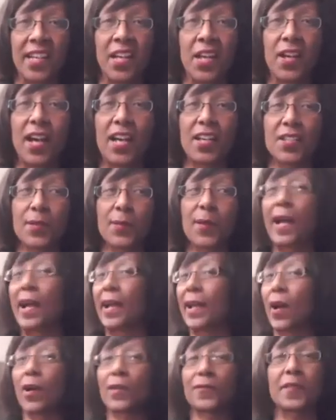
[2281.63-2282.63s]

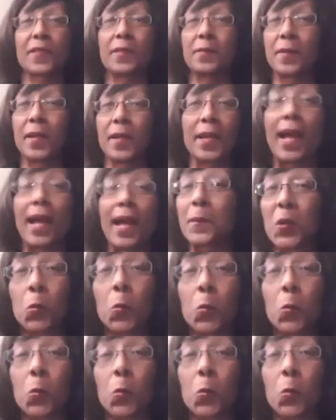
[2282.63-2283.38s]
I'm a wee